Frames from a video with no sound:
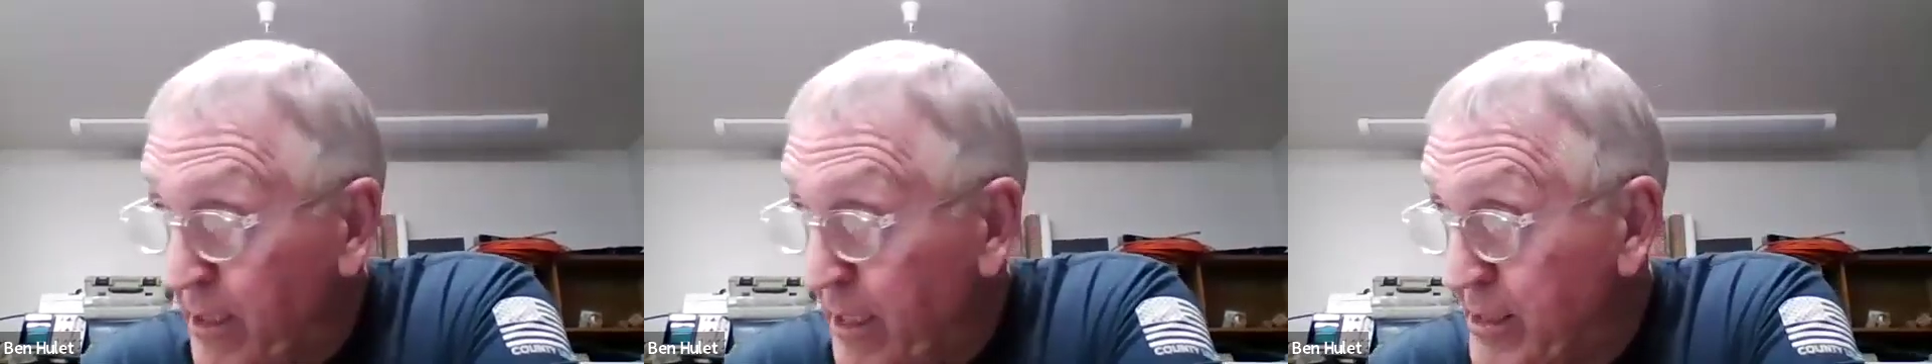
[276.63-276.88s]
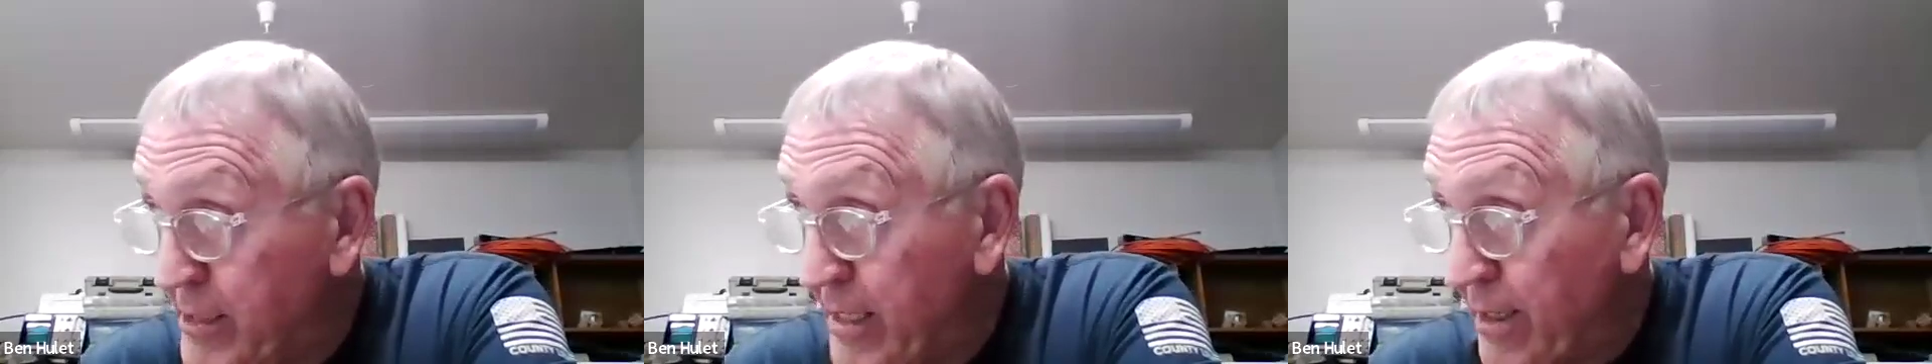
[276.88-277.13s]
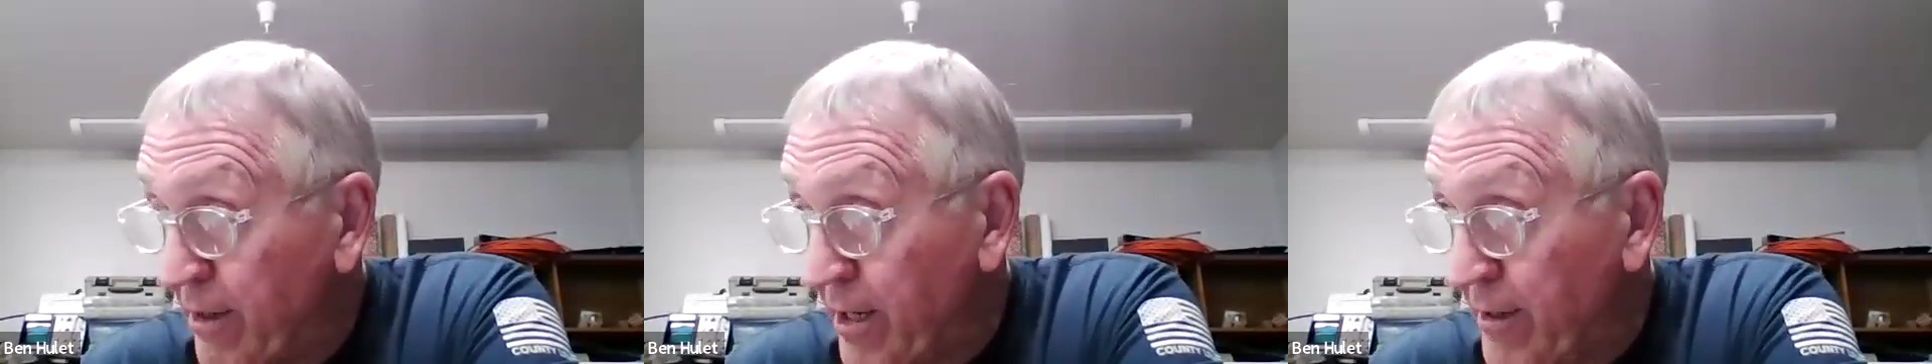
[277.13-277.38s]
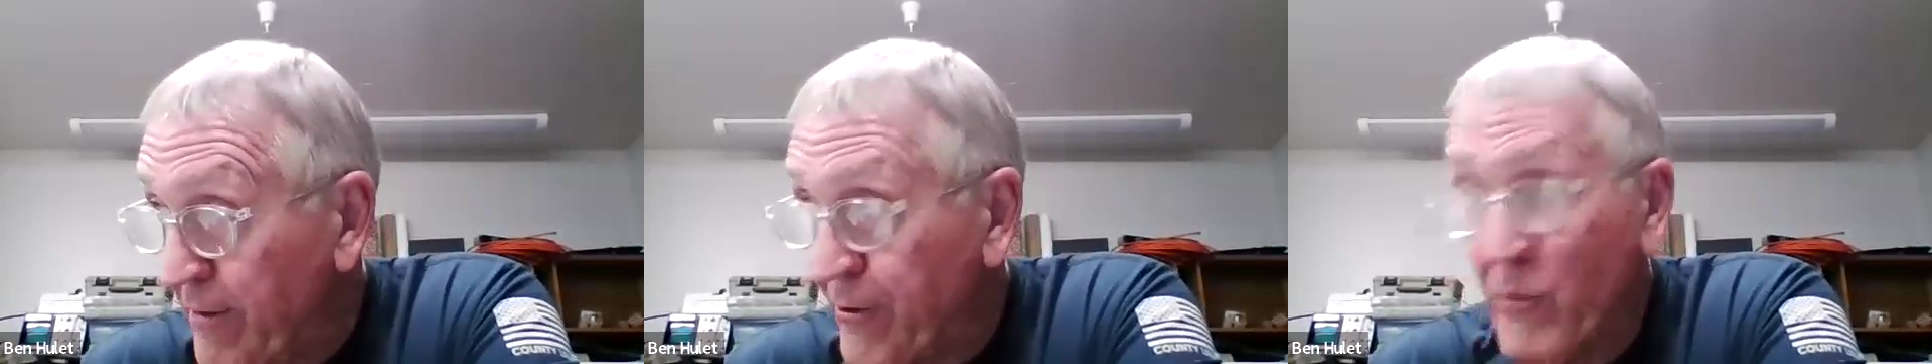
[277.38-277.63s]
The
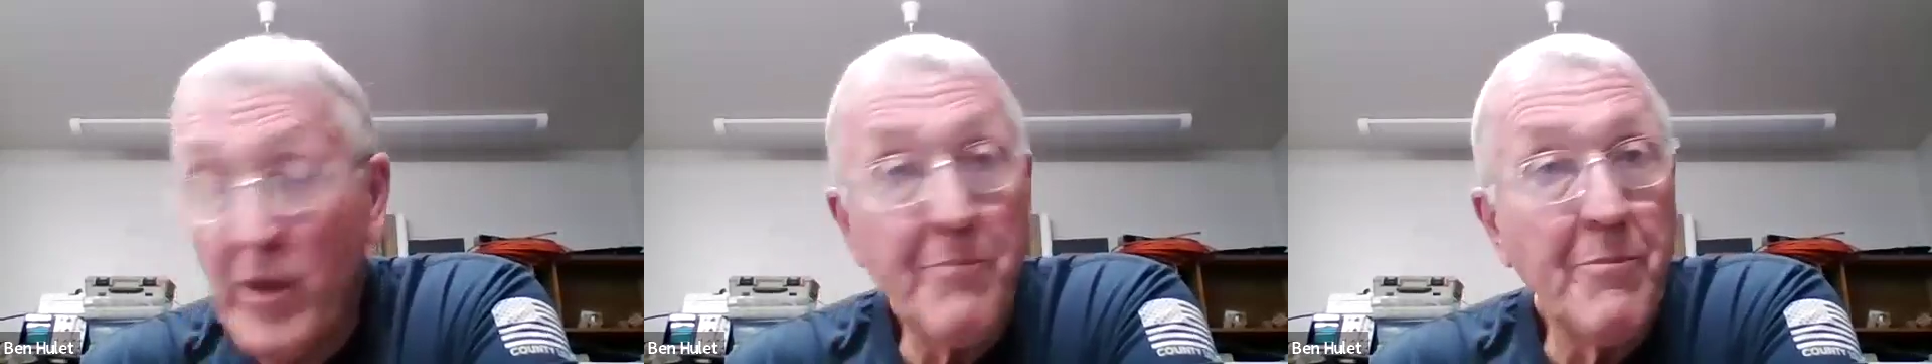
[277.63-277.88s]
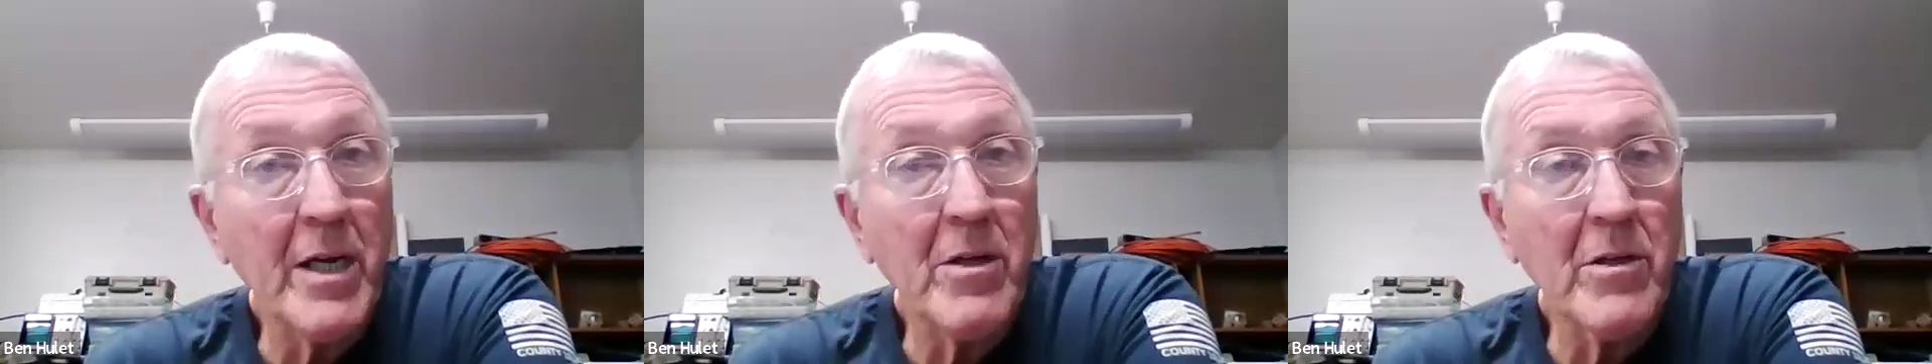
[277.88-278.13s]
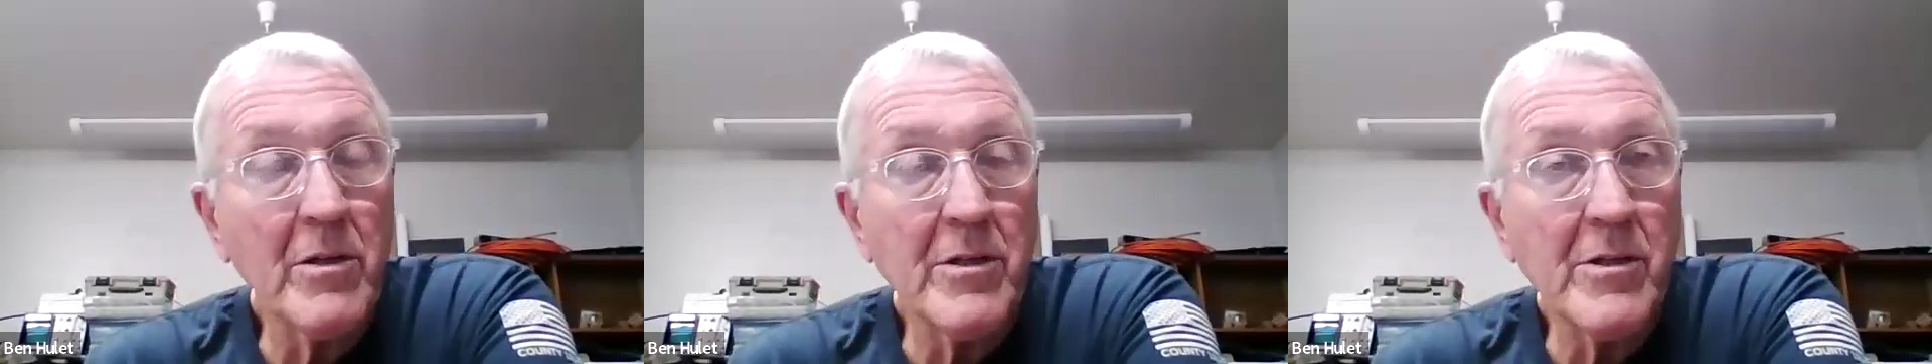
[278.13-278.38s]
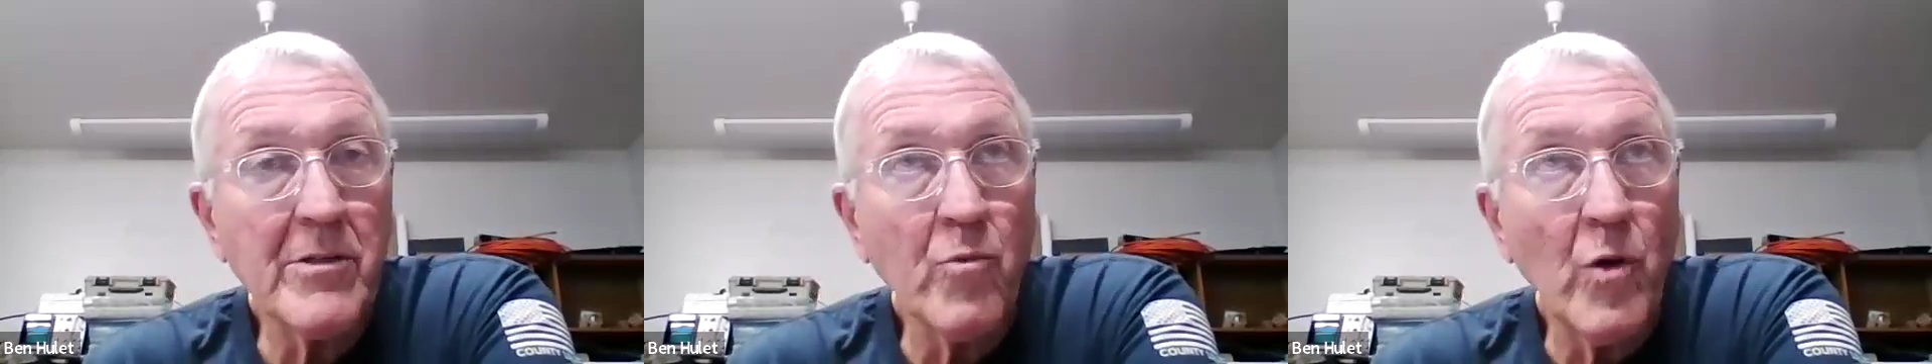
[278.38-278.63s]
deadline for
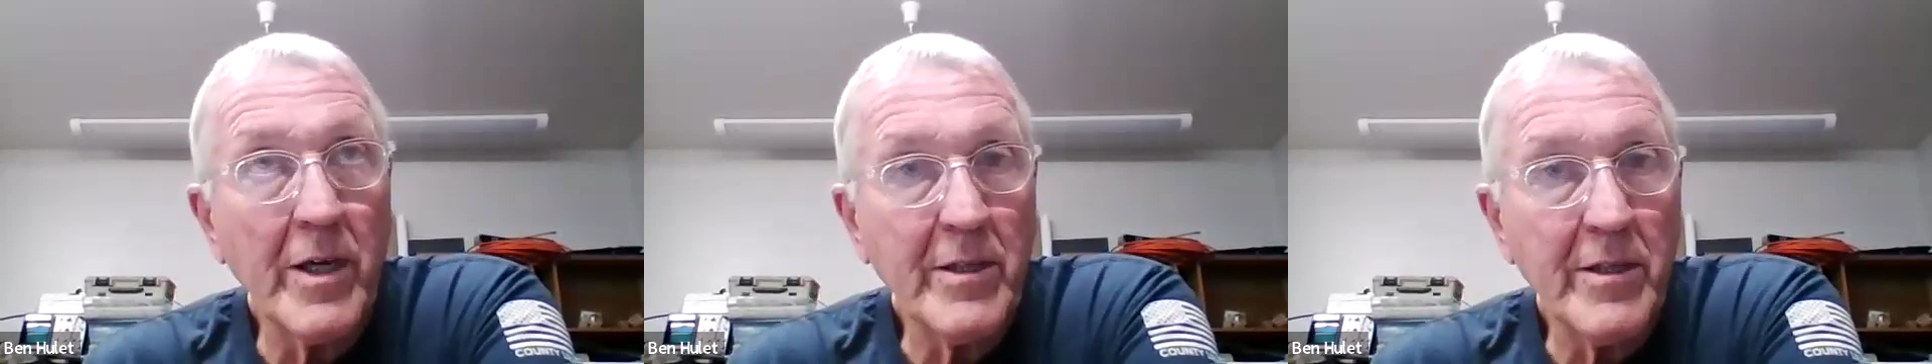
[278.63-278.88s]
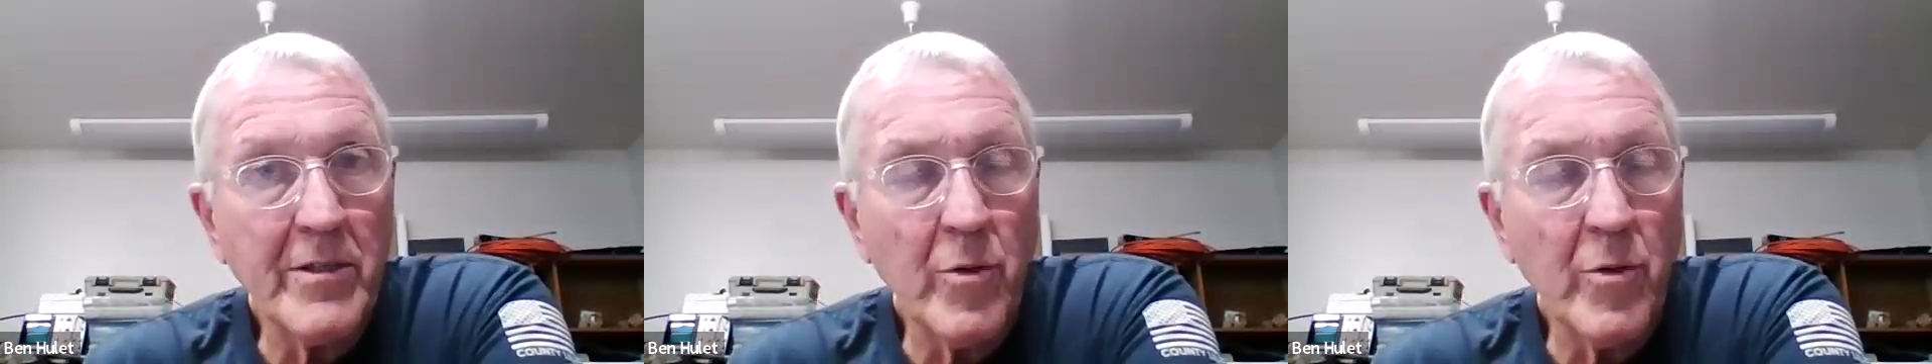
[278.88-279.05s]
rebuttal is what,